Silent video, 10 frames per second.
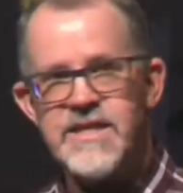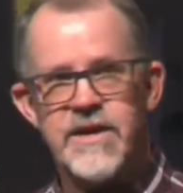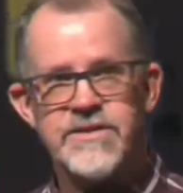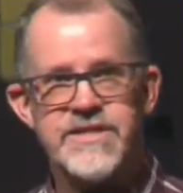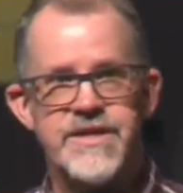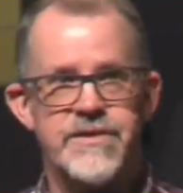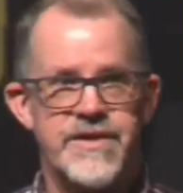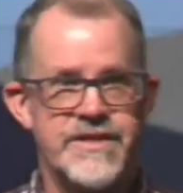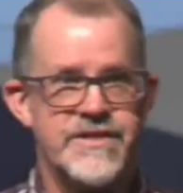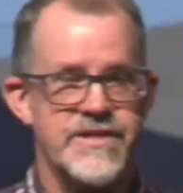how
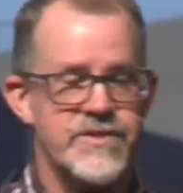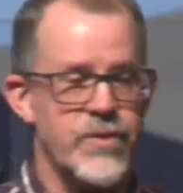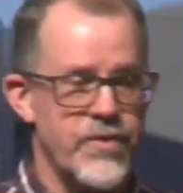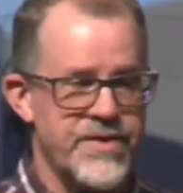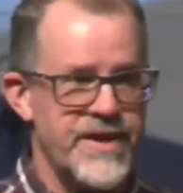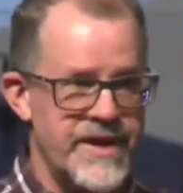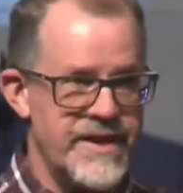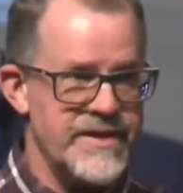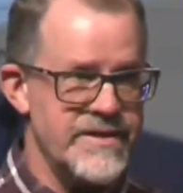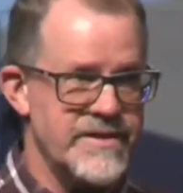serious this whole thing
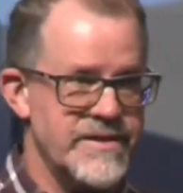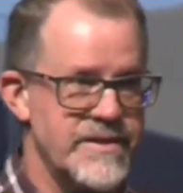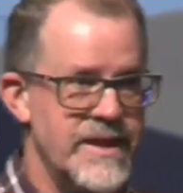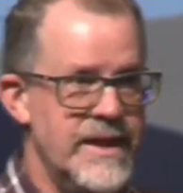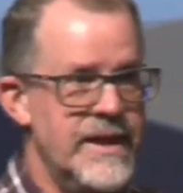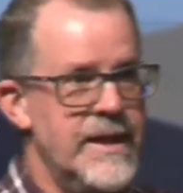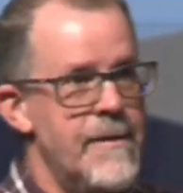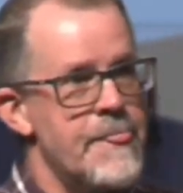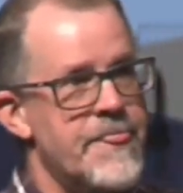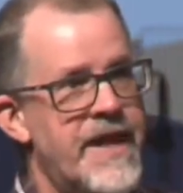is.
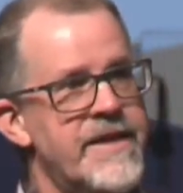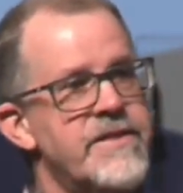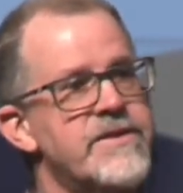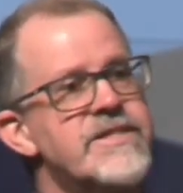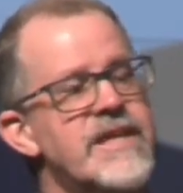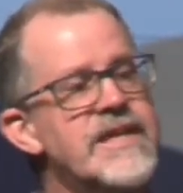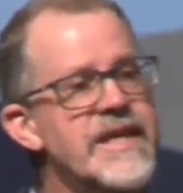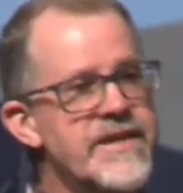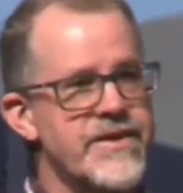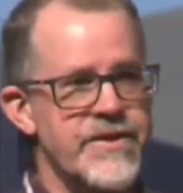Then there's
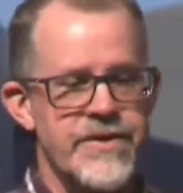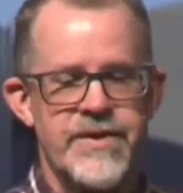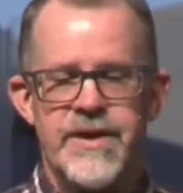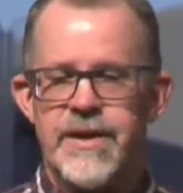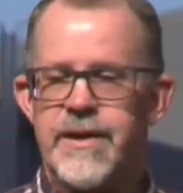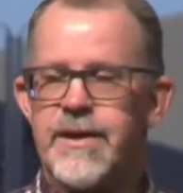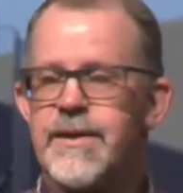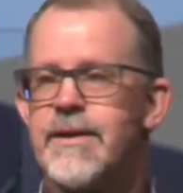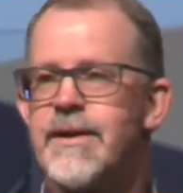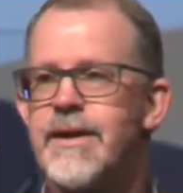another
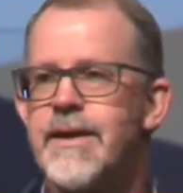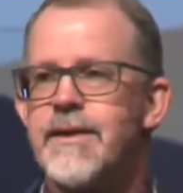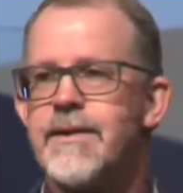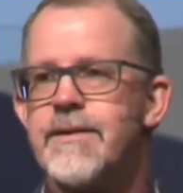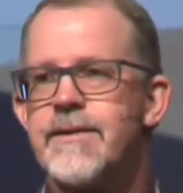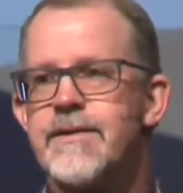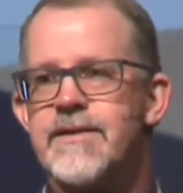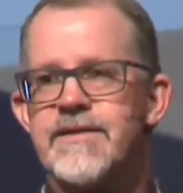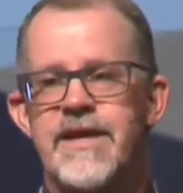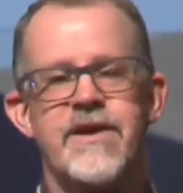
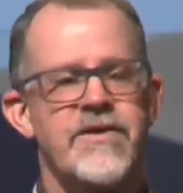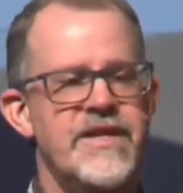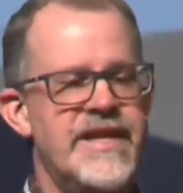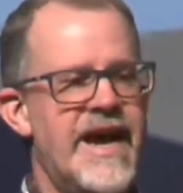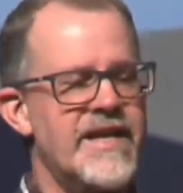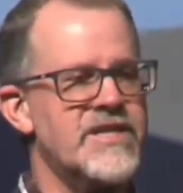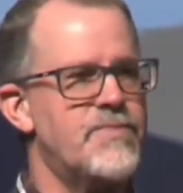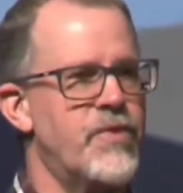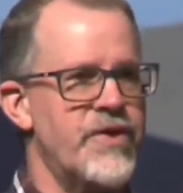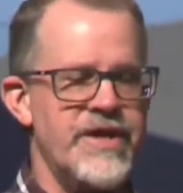thing on the
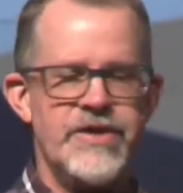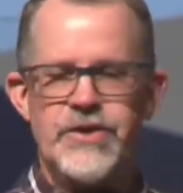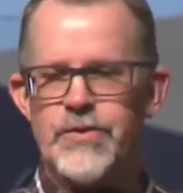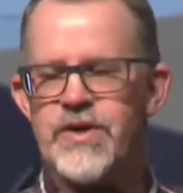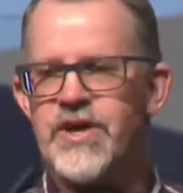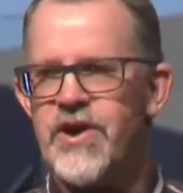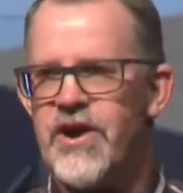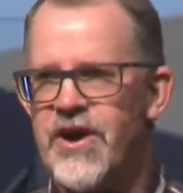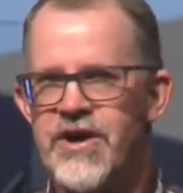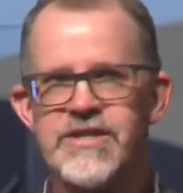dashboard in newer
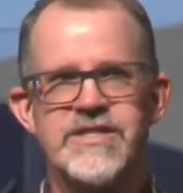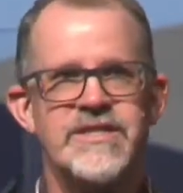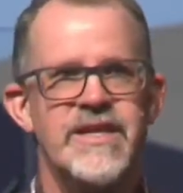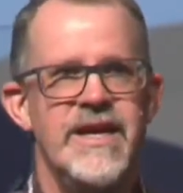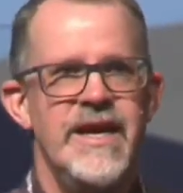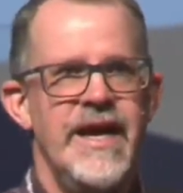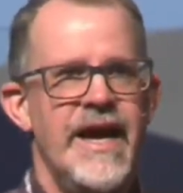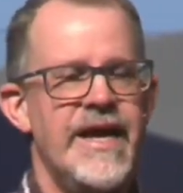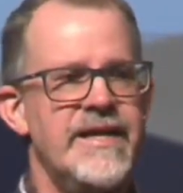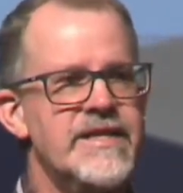cars,
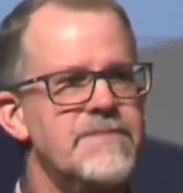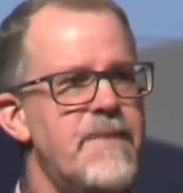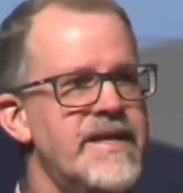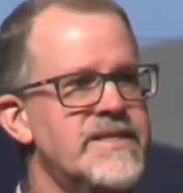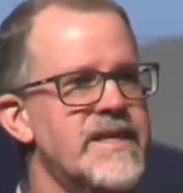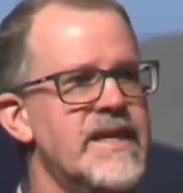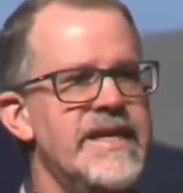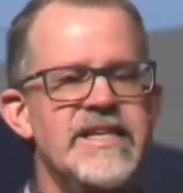and it's basically a